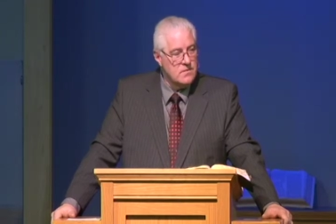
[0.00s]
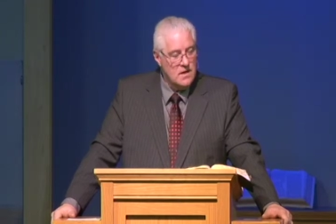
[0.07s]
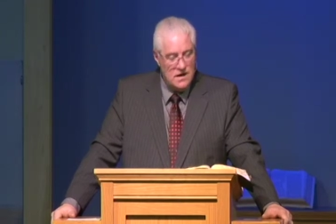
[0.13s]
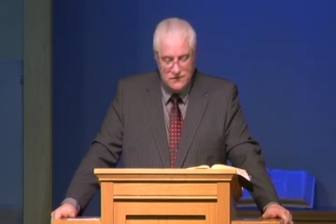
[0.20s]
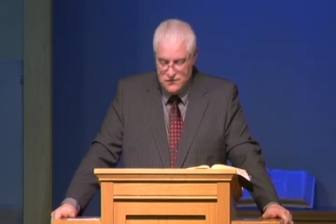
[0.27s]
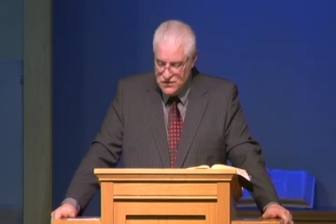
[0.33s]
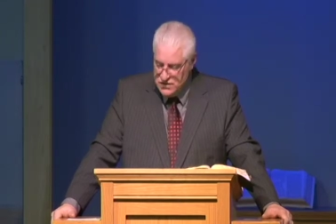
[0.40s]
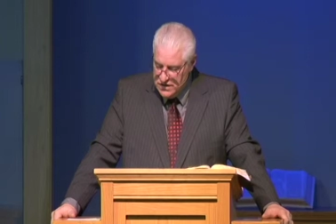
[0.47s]

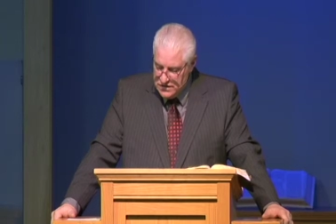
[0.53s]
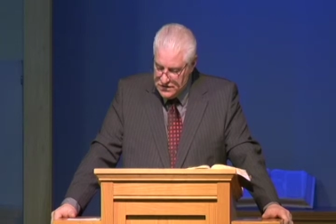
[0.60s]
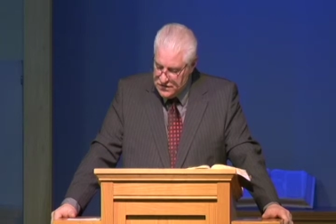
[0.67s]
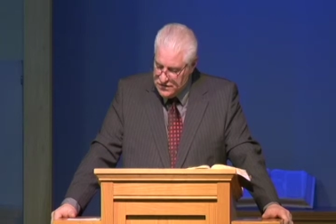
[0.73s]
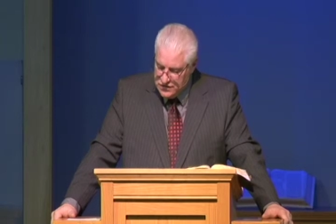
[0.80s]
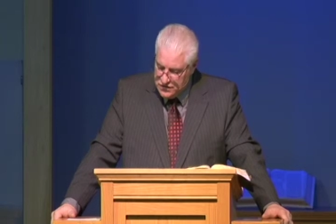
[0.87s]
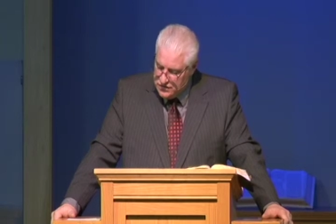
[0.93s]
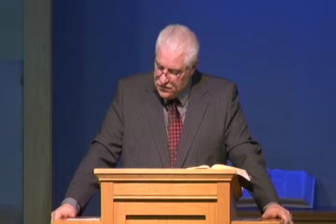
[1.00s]
If
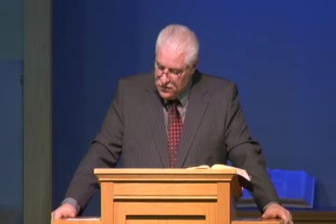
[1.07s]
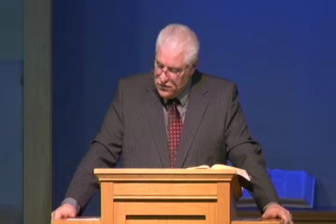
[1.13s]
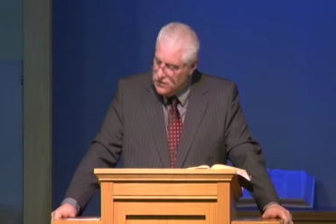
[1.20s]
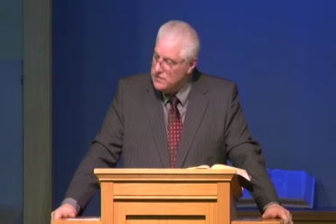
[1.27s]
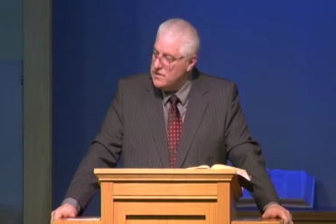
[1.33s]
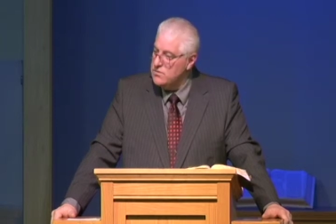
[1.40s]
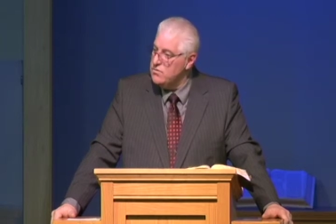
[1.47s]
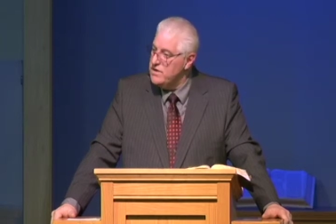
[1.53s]
Jesus is
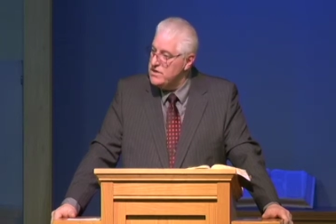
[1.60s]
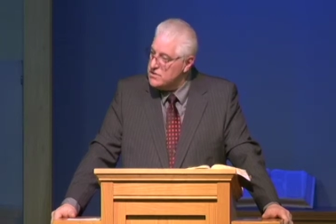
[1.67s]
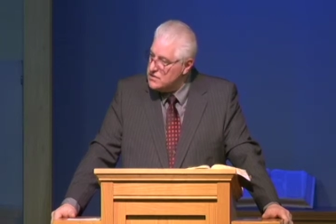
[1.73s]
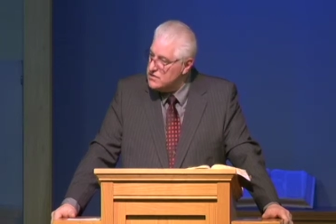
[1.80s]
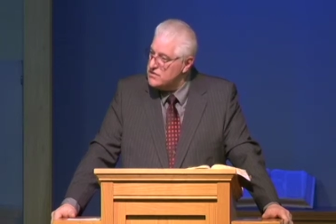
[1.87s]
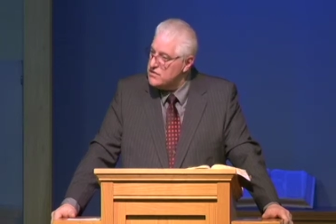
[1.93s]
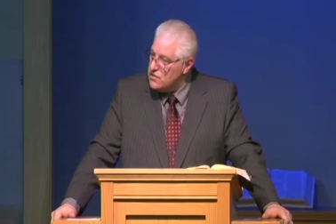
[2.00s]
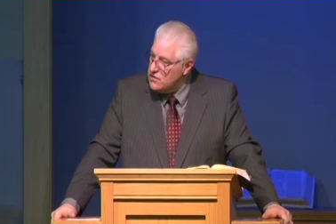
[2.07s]
Lord, then we
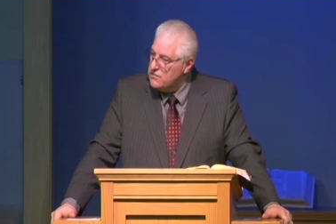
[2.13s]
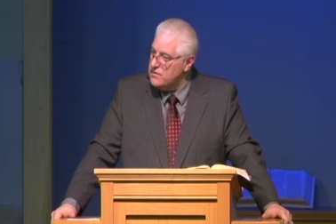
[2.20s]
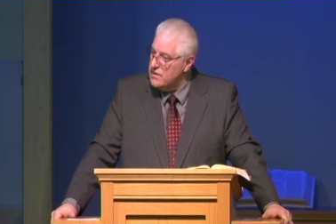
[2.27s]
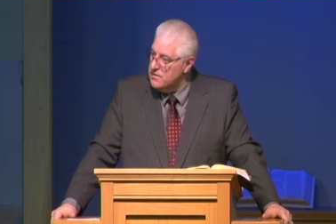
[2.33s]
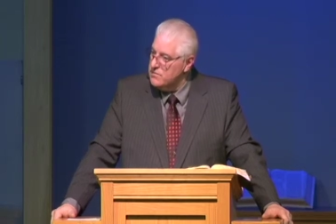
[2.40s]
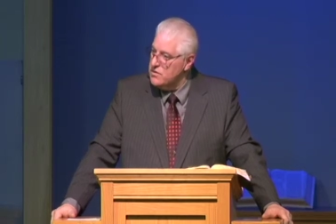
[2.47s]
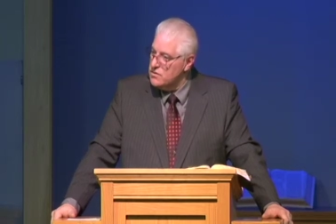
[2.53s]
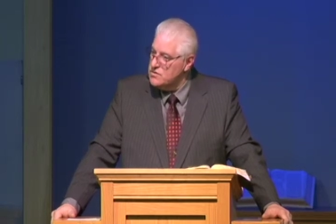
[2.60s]
should serve
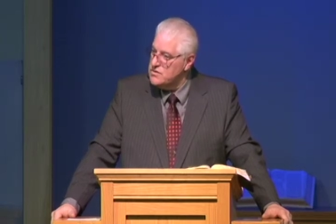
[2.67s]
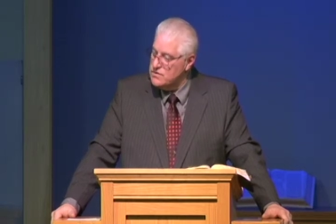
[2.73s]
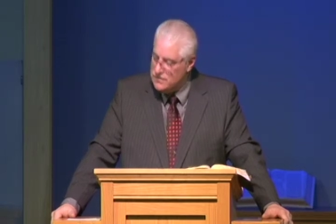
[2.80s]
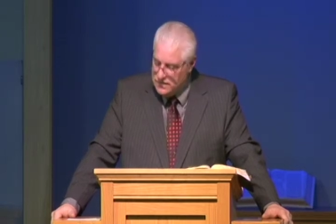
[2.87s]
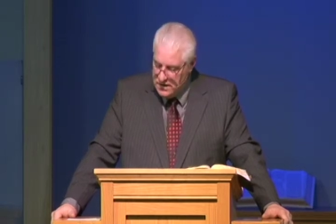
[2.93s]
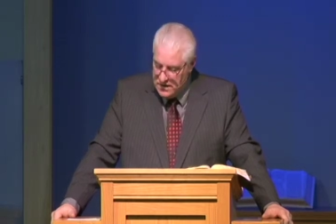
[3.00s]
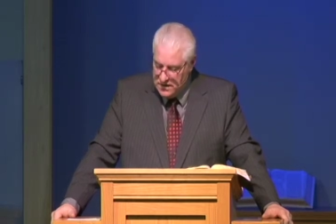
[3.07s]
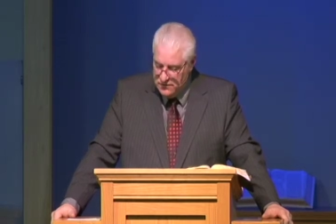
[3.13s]
him, don't you
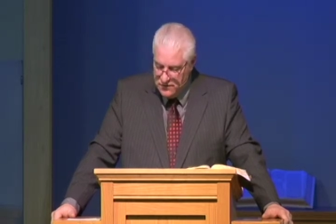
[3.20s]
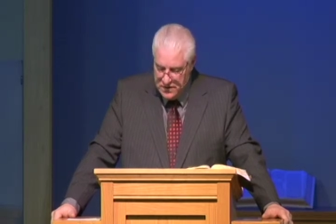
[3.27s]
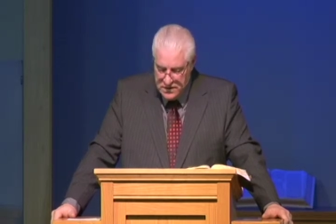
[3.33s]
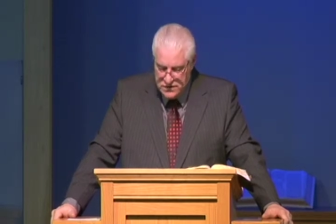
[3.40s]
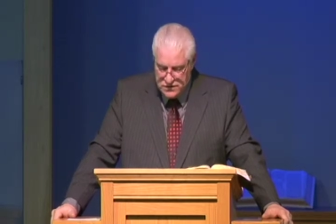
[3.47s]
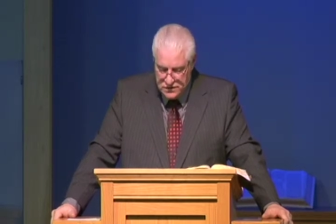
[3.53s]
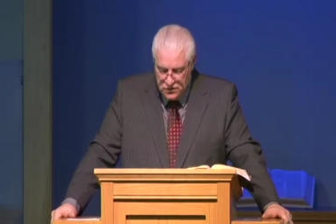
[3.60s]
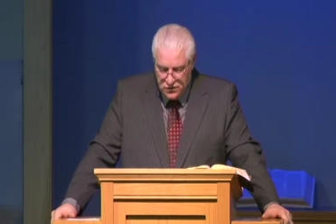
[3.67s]
think? If he
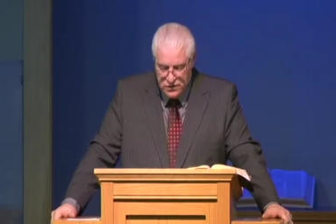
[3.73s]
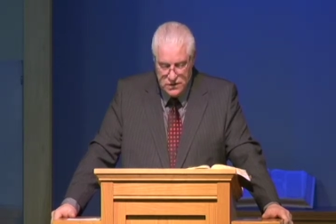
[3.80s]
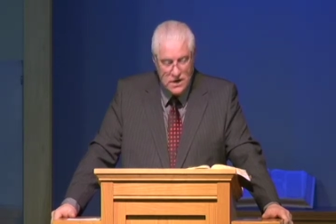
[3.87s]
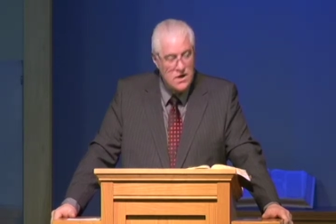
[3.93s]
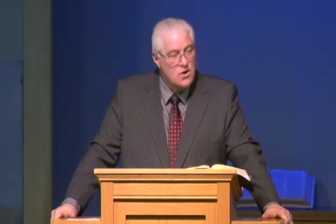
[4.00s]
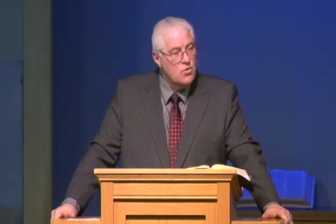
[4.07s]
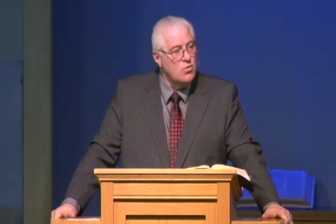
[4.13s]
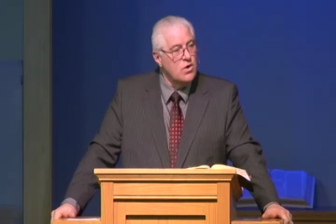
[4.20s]
is Lord,
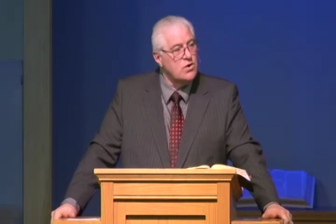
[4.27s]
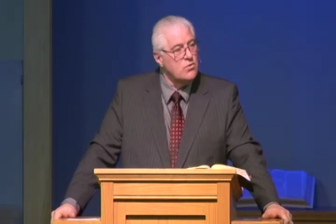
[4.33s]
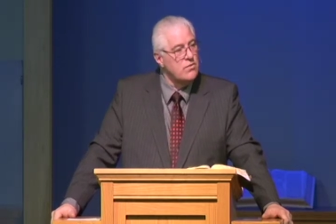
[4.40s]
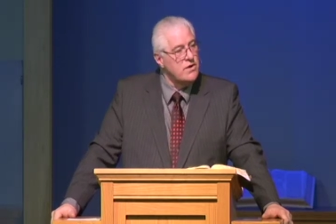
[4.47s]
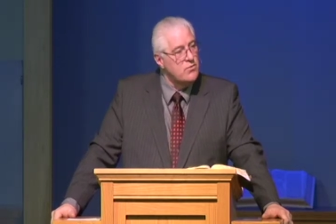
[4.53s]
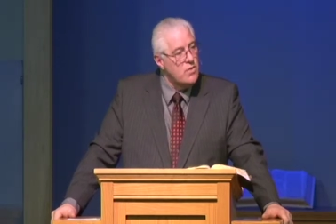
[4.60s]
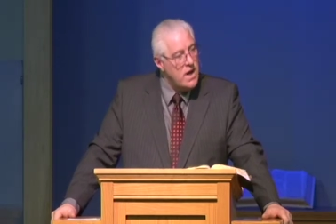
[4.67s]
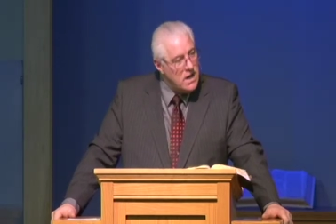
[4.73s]
what are
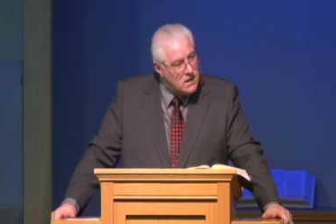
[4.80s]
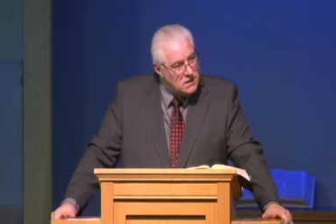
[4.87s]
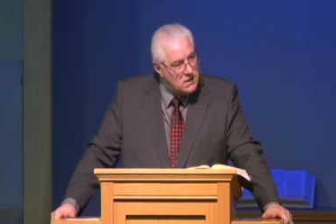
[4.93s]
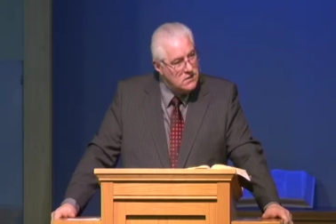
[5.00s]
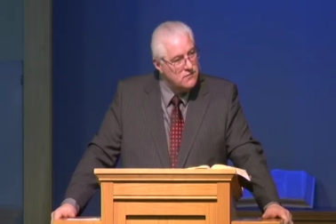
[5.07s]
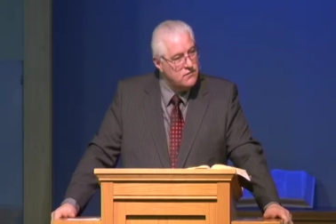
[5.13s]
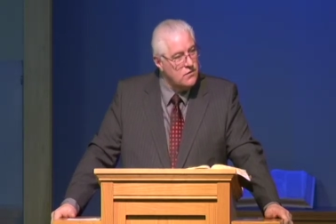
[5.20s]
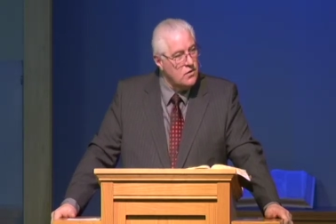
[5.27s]
we
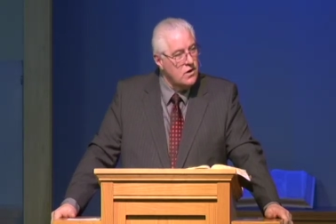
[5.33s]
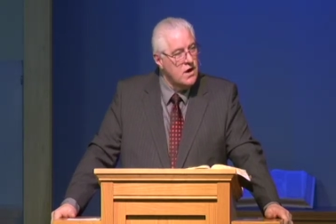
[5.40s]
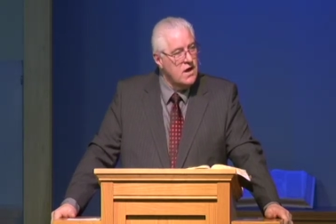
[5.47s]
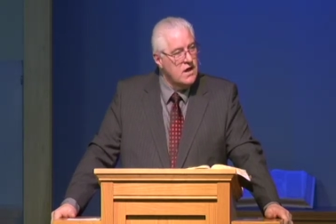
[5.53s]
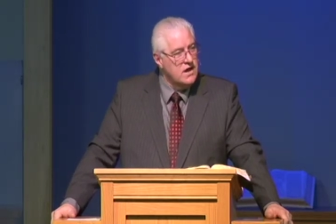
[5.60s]
waiting for?